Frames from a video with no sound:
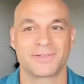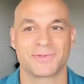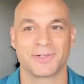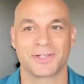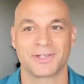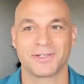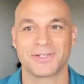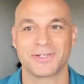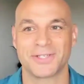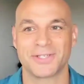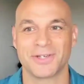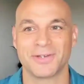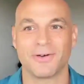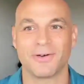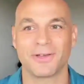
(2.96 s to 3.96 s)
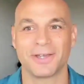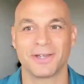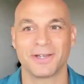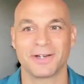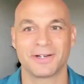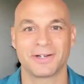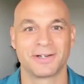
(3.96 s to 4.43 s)
It's really good to see you all
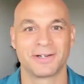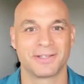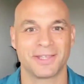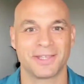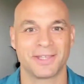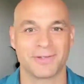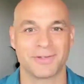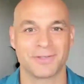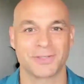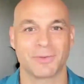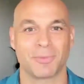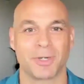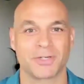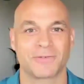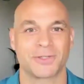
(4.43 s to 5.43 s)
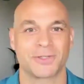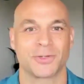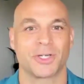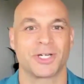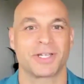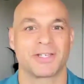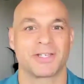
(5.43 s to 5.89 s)
here. Thank you so much for
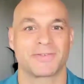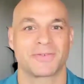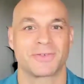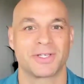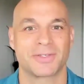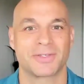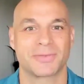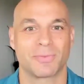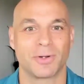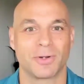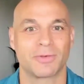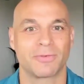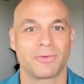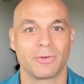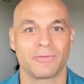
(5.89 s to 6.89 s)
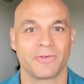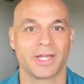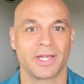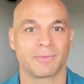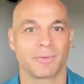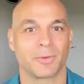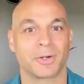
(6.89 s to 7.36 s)
joining us for this wonderful
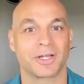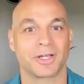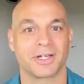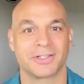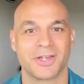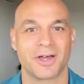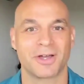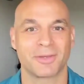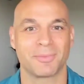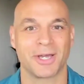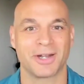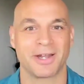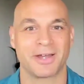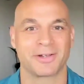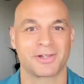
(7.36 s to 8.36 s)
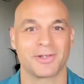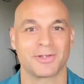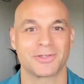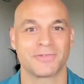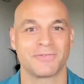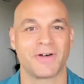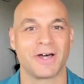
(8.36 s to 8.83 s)
event where we're going to talk about how to
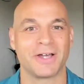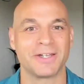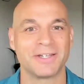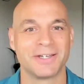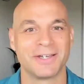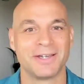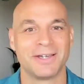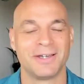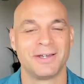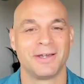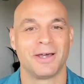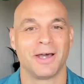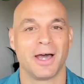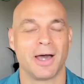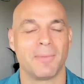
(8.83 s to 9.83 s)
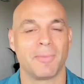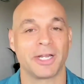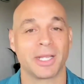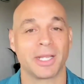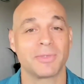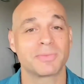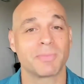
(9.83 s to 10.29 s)
close a fund. My
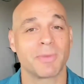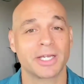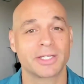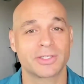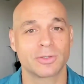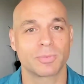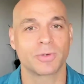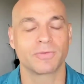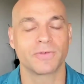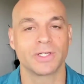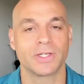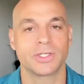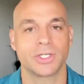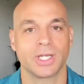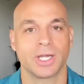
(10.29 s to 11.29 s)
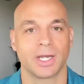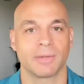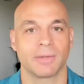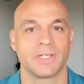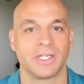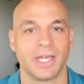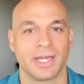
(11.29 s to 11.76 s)
name is Mike Supervici.
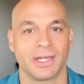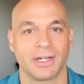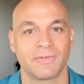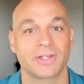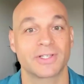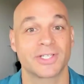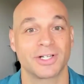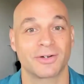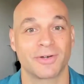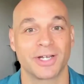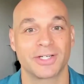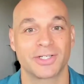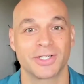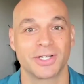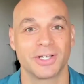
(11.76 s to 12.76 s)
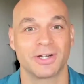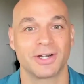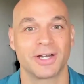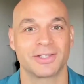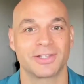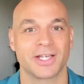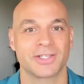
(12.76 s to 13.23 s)
I'm the head of acceleration here
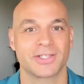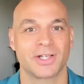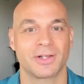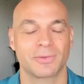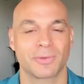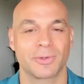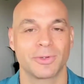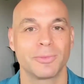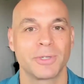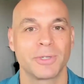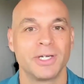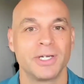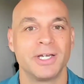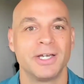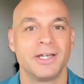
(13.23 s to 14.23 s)
at Desal Group.